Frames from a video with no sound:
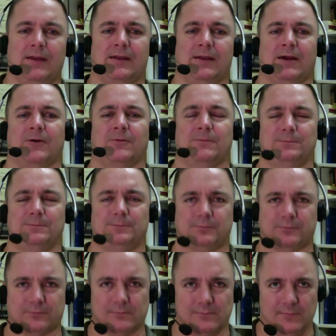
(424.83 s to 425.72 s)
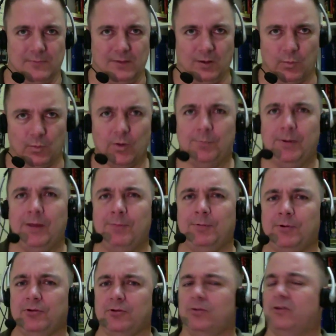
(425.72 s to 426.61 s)
Now, when
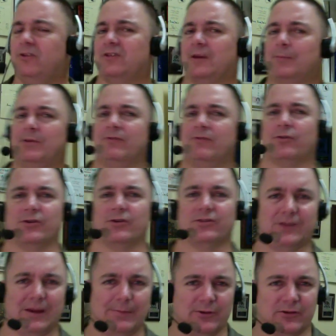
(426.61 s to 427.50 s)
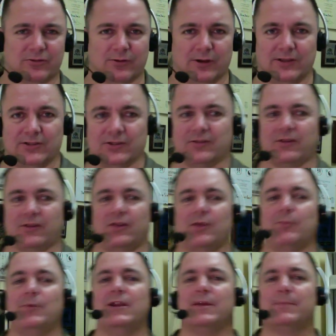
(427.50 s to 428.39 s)
people do these empty force demonstrations and
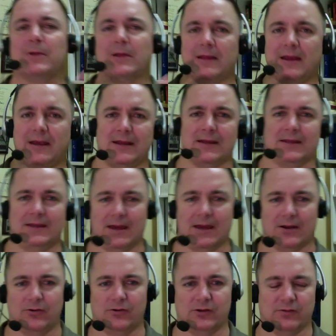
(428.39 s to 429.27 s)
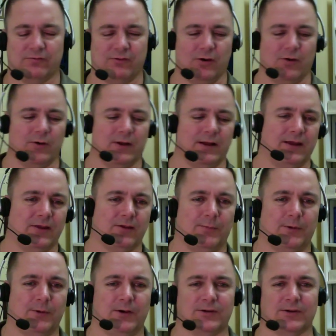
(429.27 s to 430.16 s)
they're manipulating the energy flow in
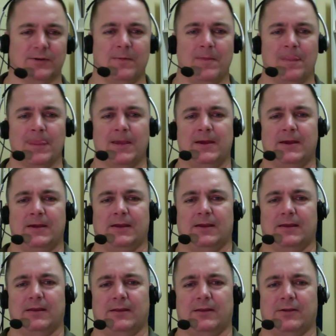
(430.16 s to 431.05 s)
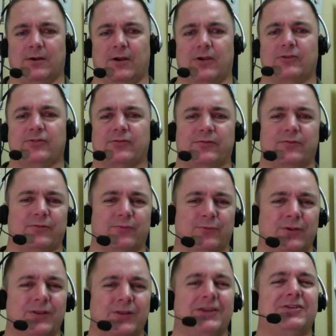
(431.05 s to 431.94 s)
another person, there are
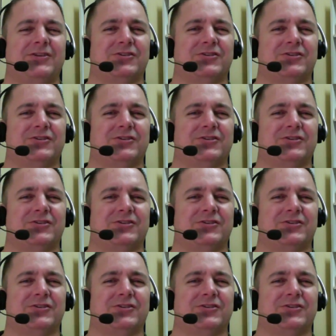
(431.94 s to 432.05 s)
really,